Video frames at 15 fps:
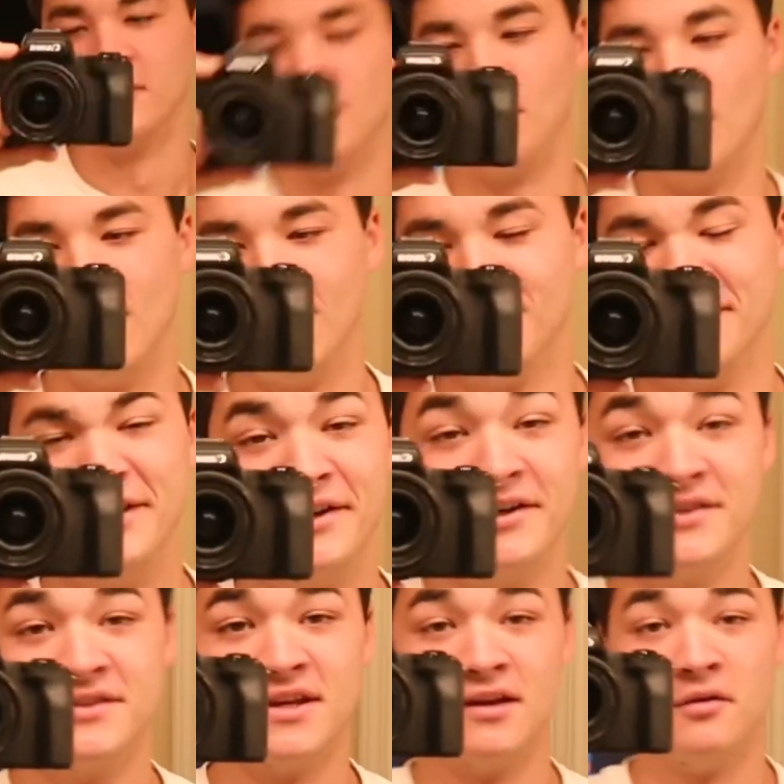Well, it
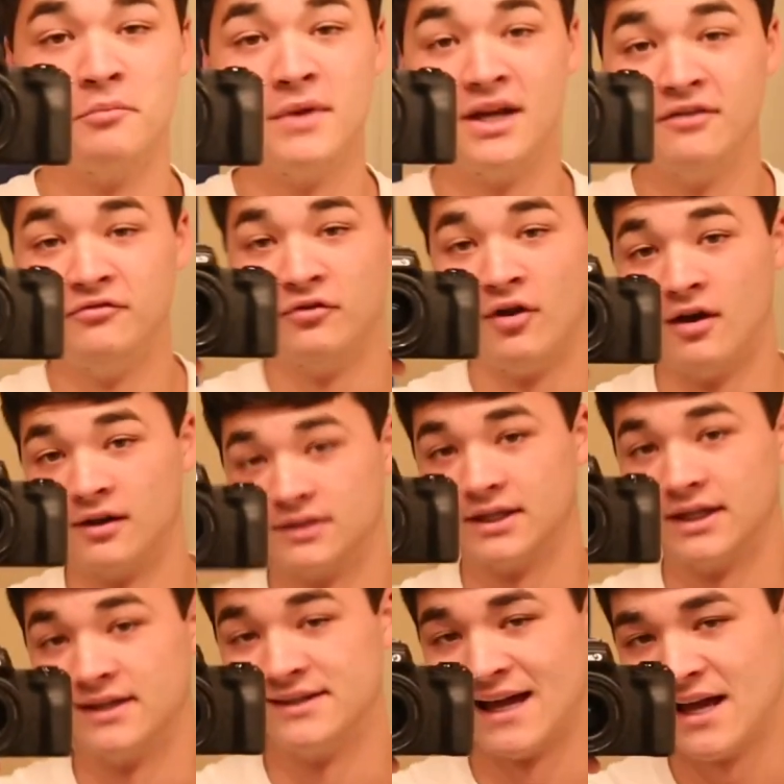is a mini vlog
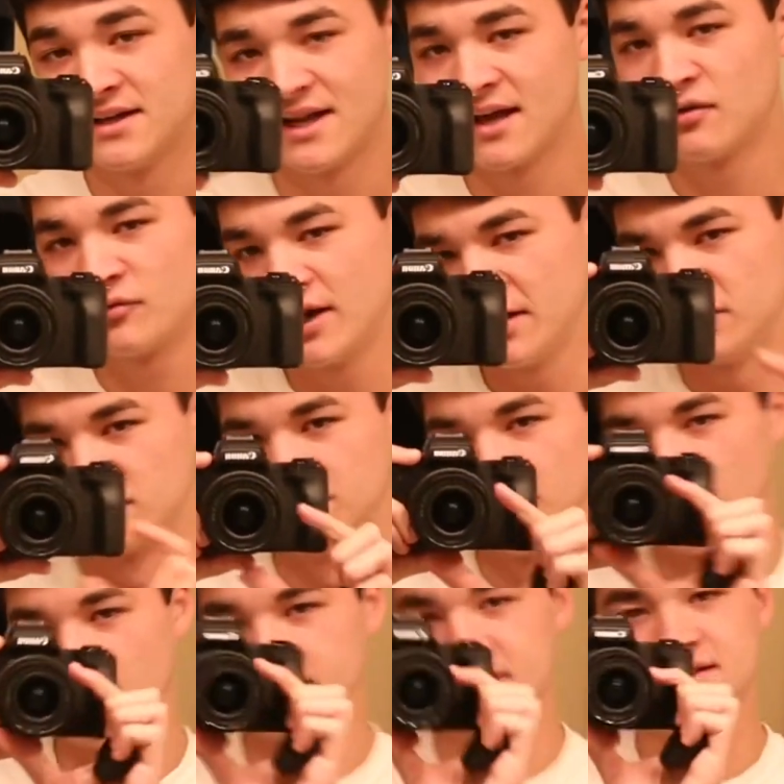day, not a regular
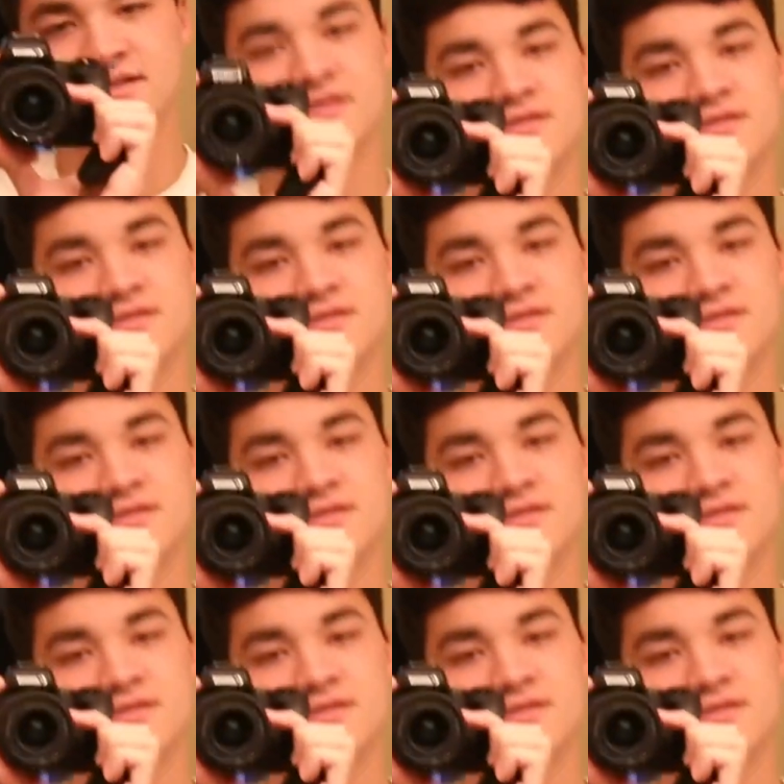vlog. I'm